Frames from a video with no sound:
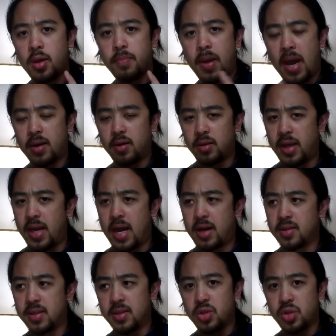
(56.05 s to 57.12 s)
panel
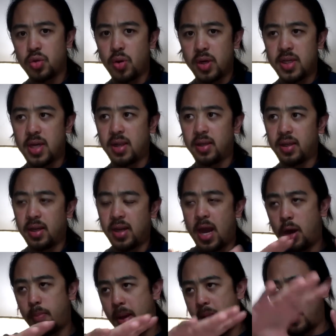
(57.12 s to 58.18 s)
layouts and storytelling and
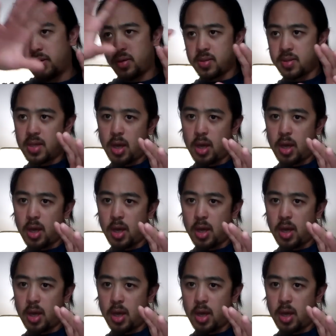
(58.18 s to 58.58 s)
how panels